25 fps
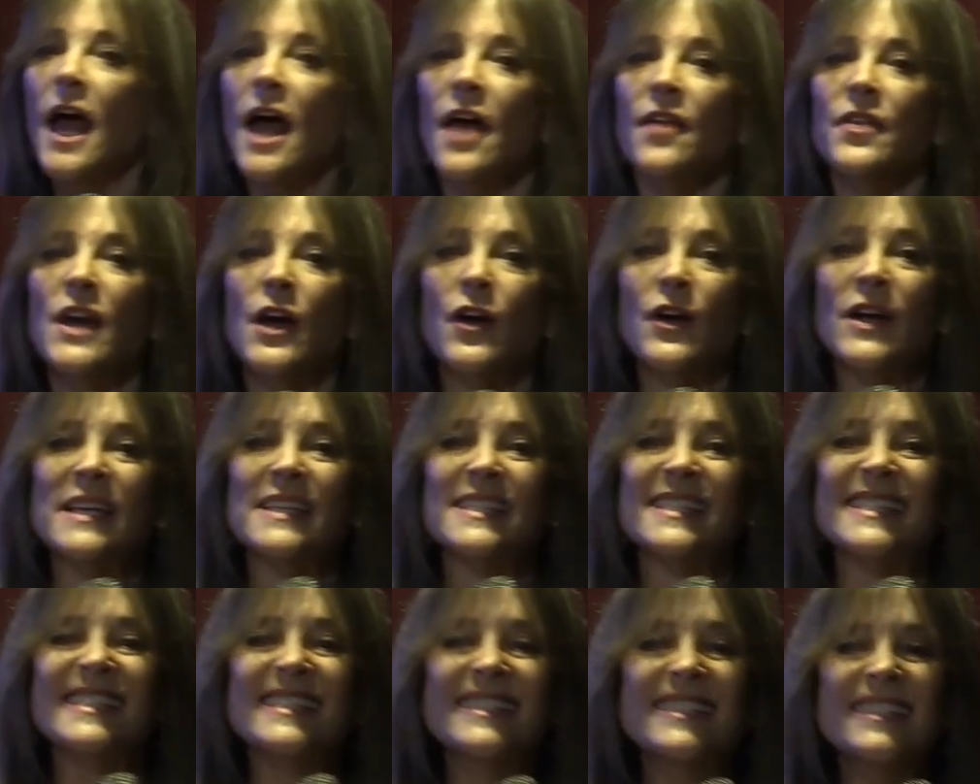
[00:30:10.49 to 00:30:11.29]
There is
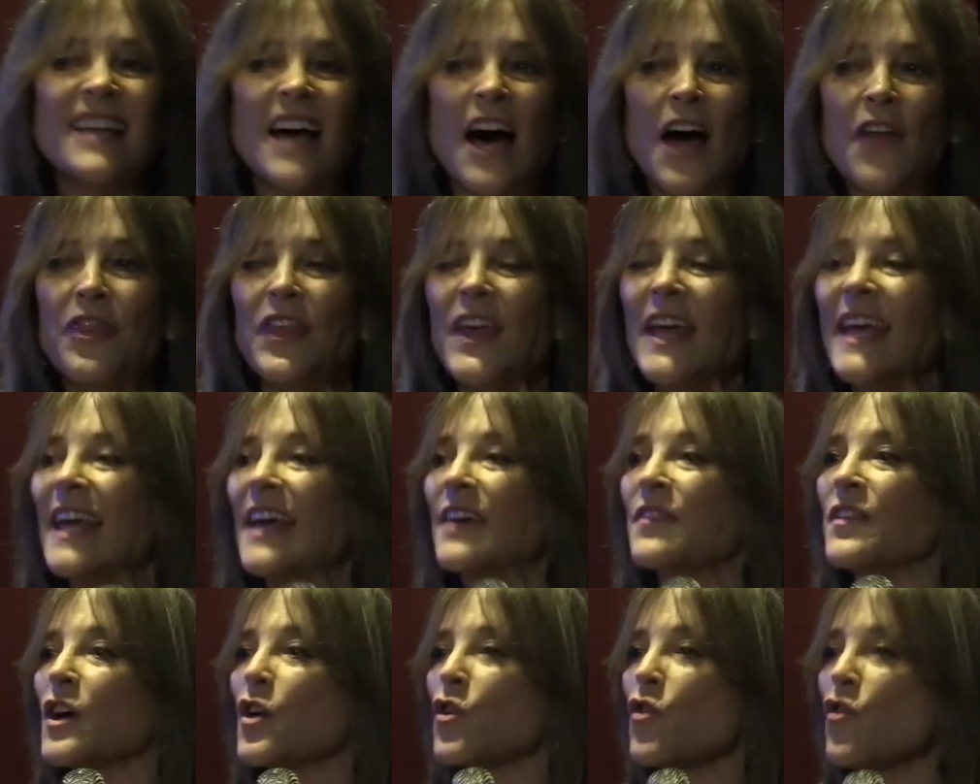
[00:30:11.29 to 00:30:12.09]
nothing
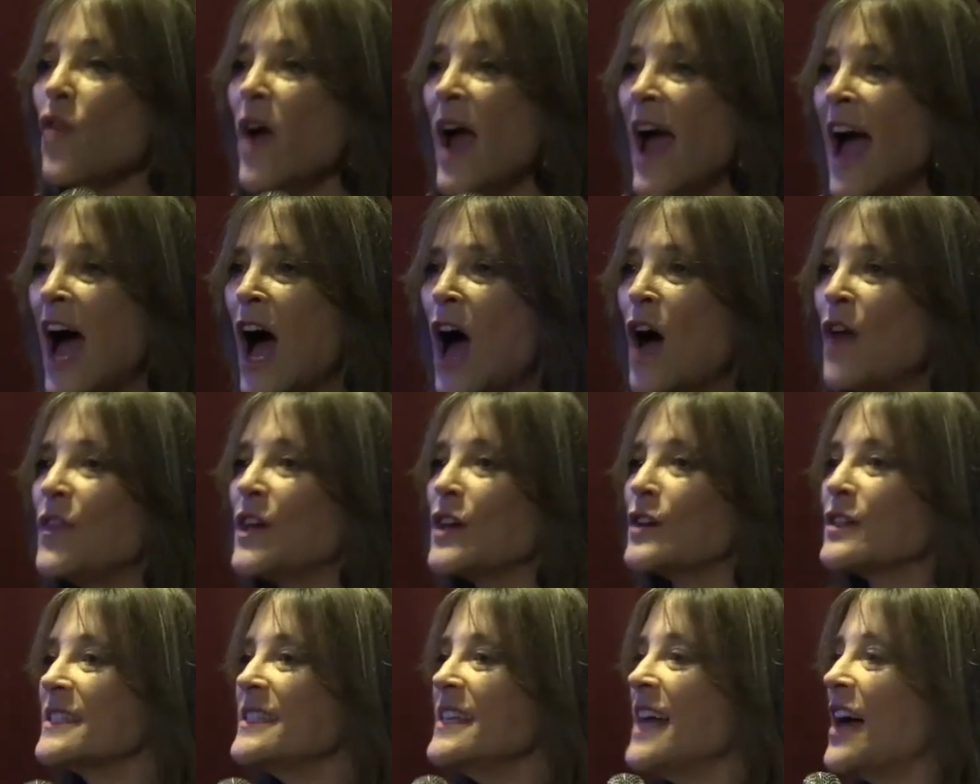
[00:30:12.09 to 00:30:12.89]
in the ground,
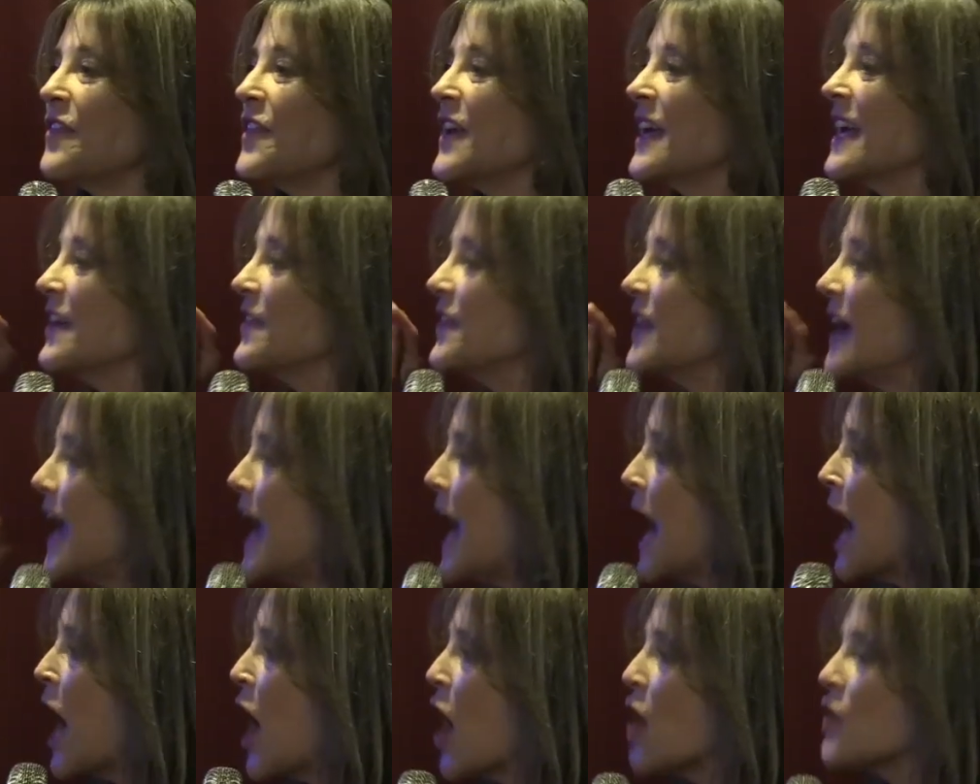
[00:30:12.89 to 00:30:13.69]
there's nothing in the
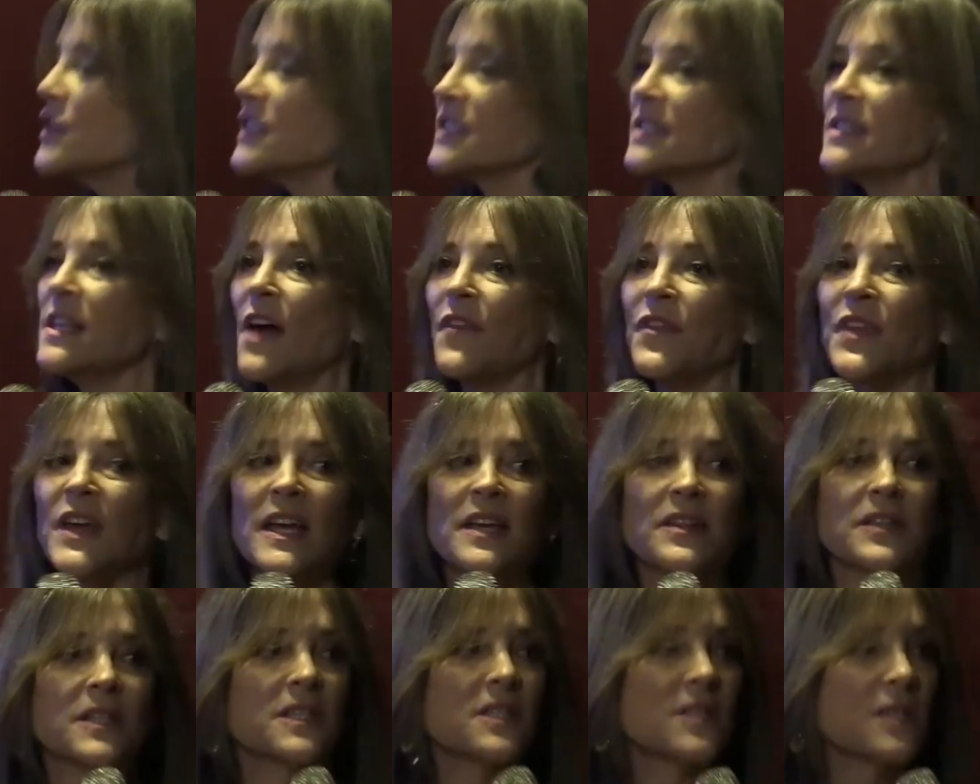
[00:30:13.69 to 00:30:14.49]
air, there's nothing
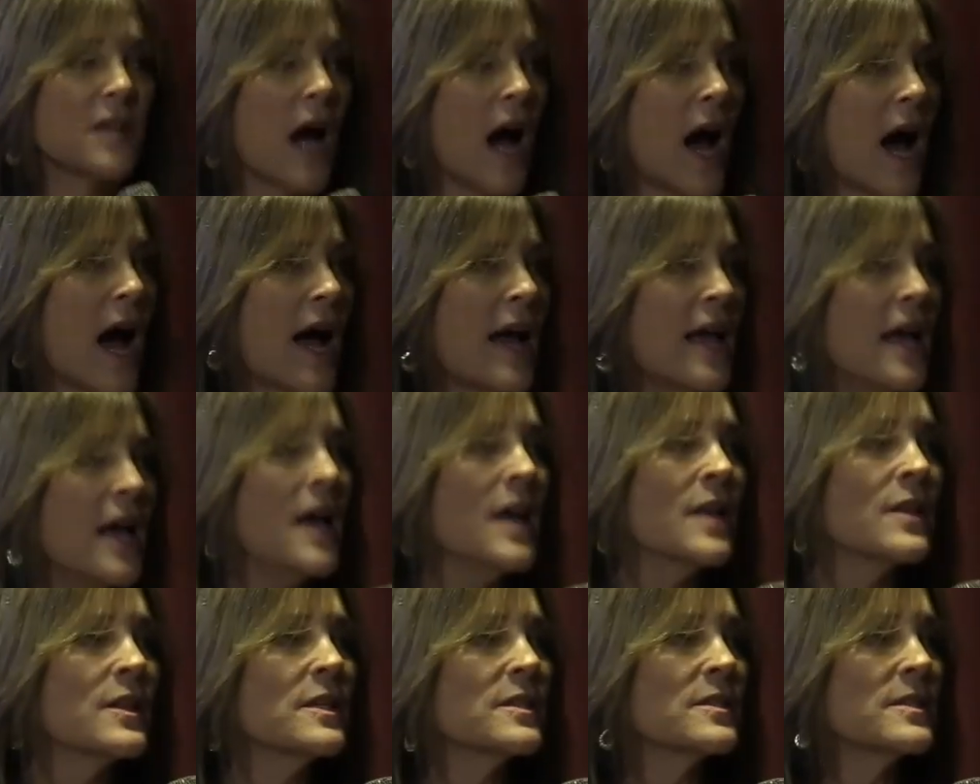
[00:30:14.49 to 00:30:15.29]
in the sky,
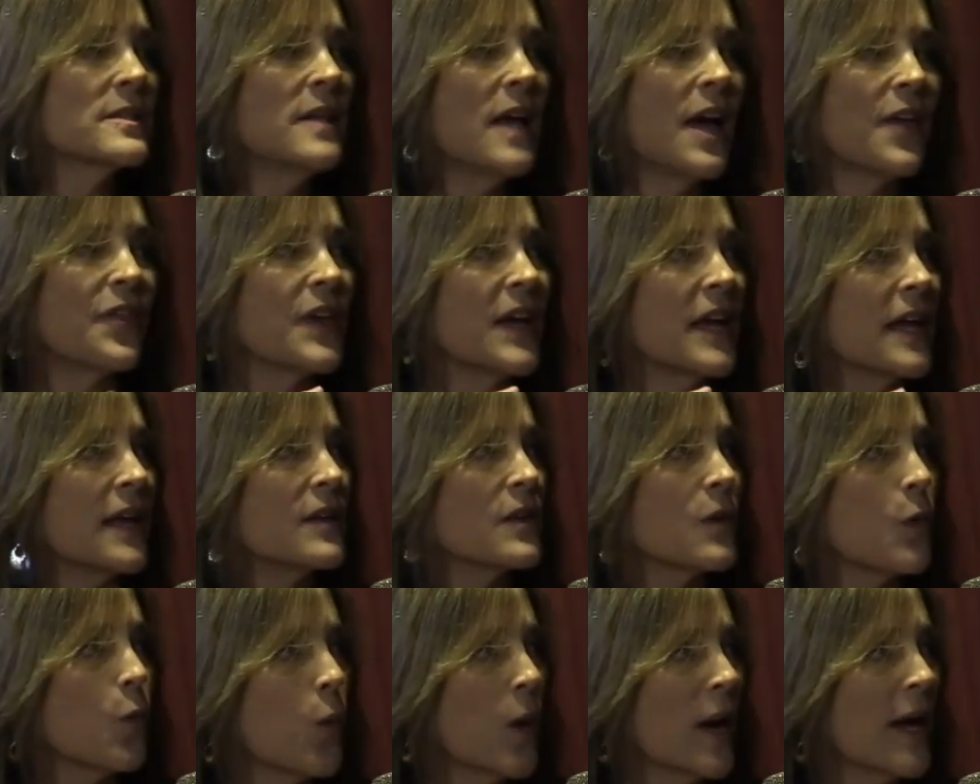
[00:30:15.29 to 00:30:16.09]
there's nothing in
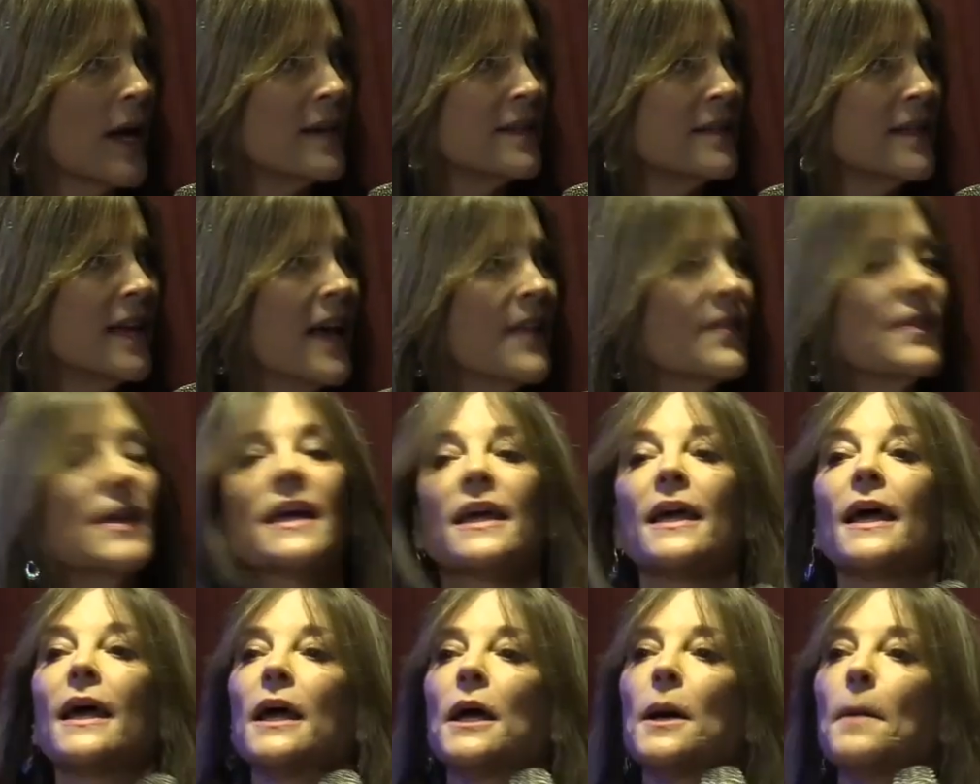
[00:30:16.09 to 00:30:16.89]
the wind that
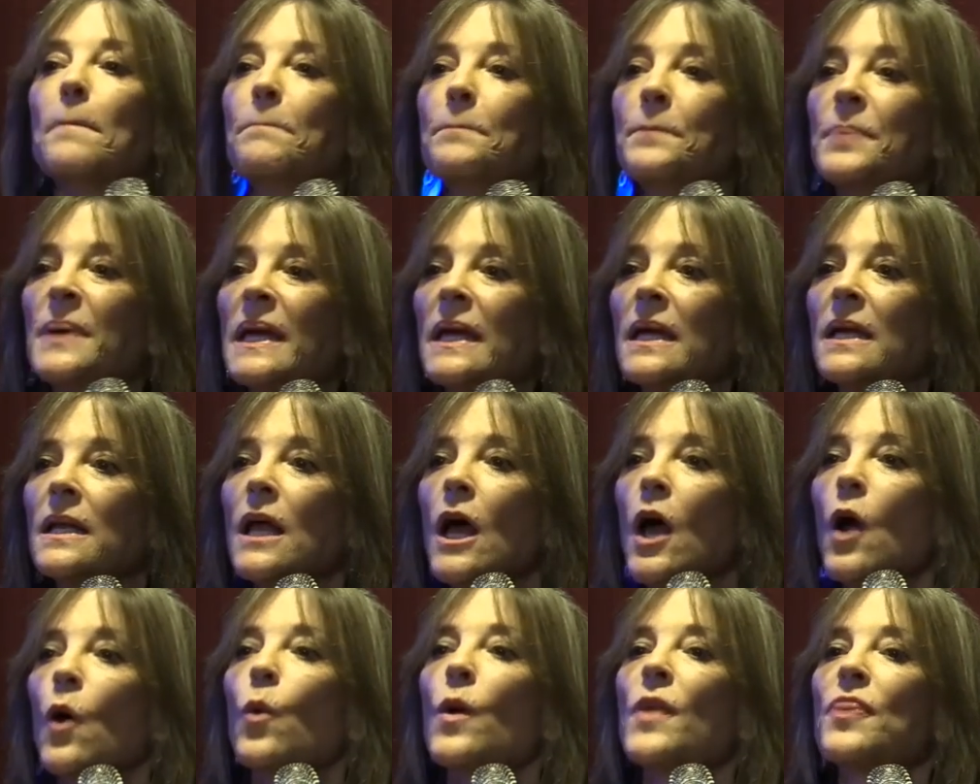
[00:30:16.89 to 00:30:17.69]
can compete
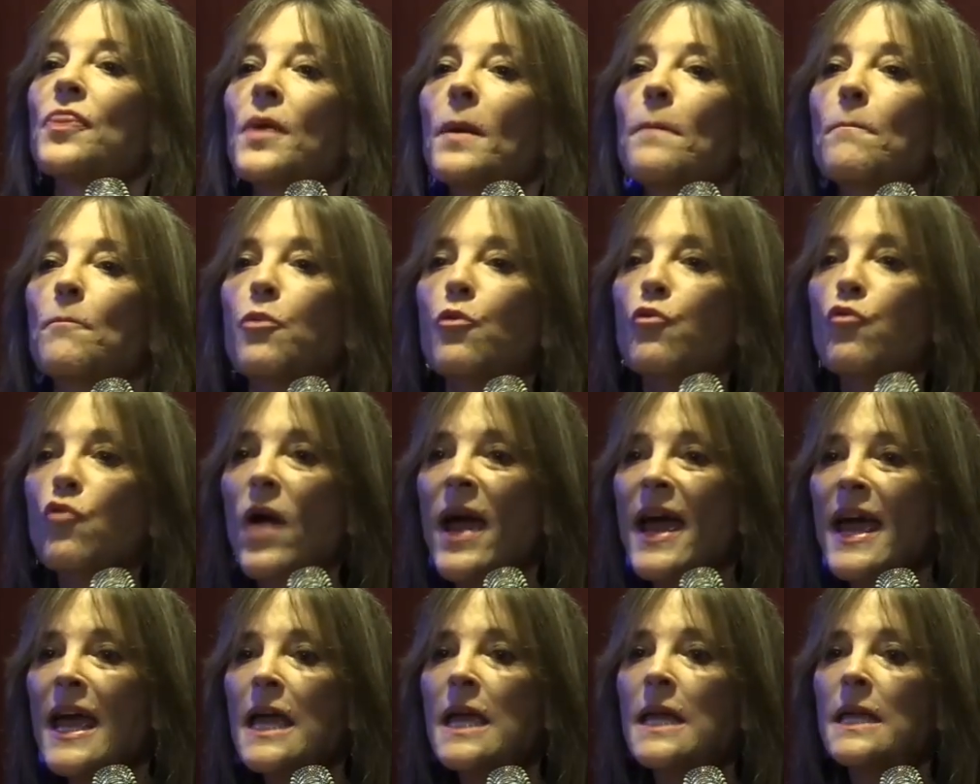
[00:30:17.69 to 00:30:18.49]
with the
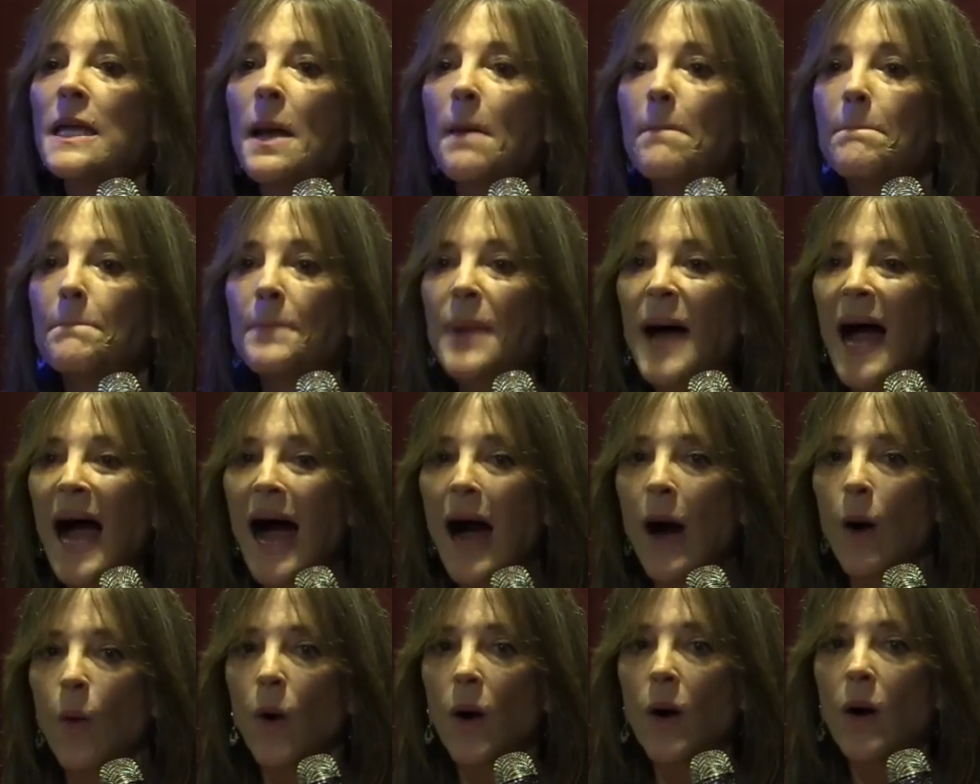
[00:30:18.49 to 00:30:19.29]
brain
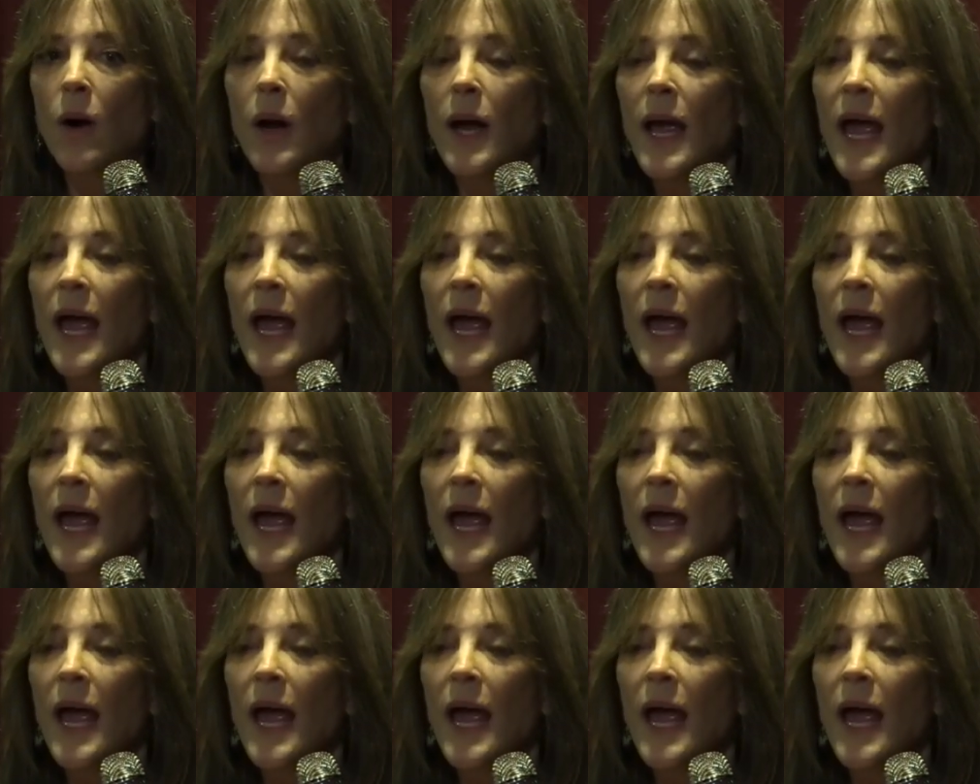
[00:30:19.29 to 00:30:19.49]
power.